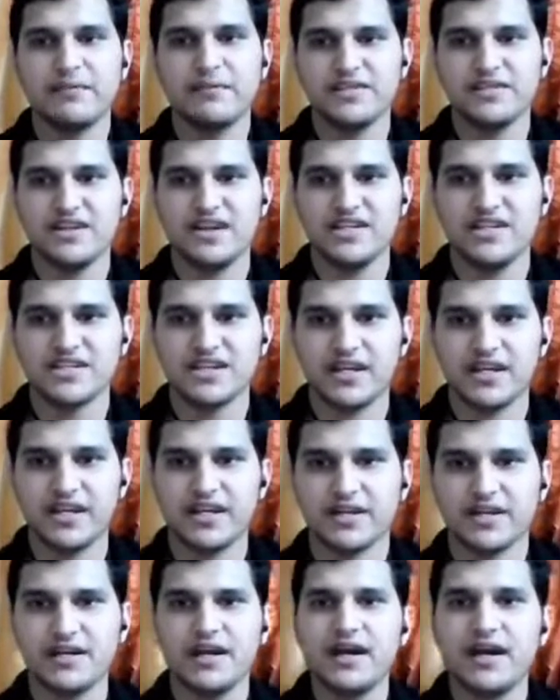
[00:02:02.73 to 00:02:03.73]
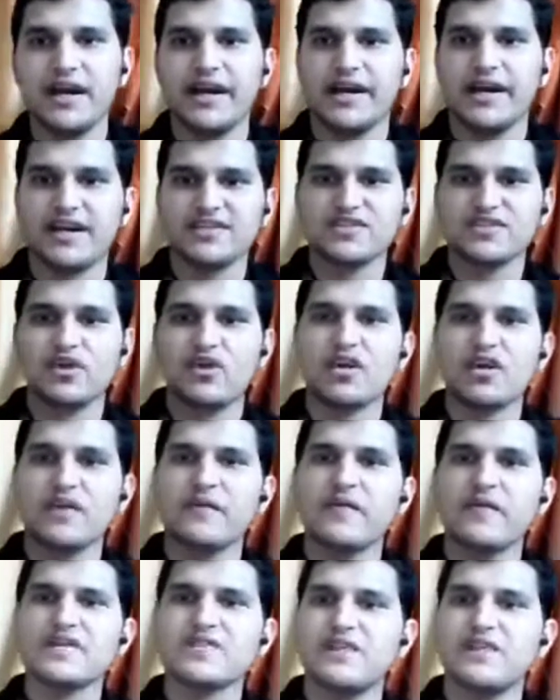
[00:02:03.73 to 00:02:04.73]
Madras state. It has
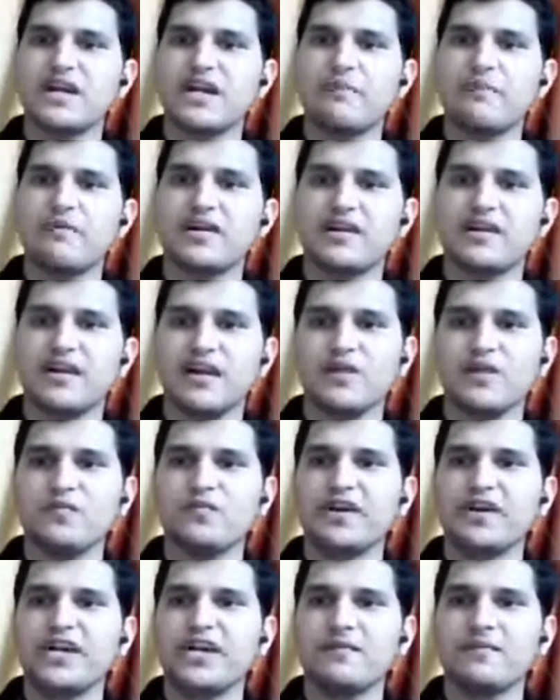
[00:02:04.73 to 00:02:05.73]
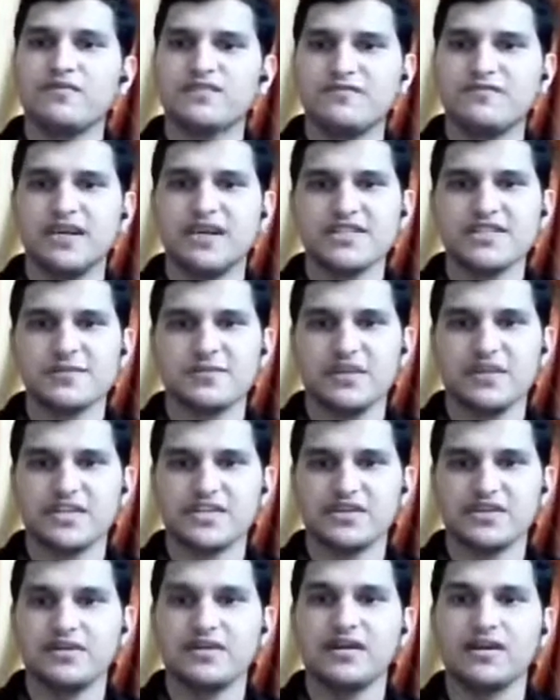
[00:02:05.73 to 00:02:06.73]
contravened his fundamental right of freedom to speak and
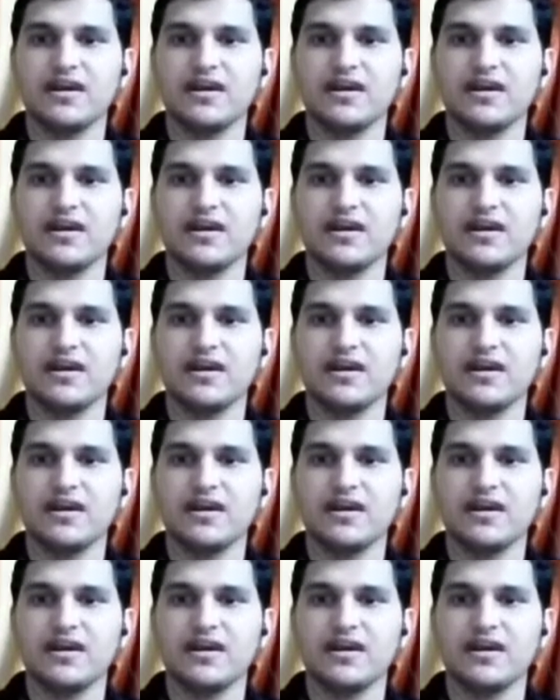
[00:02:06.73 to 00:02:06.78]
expression.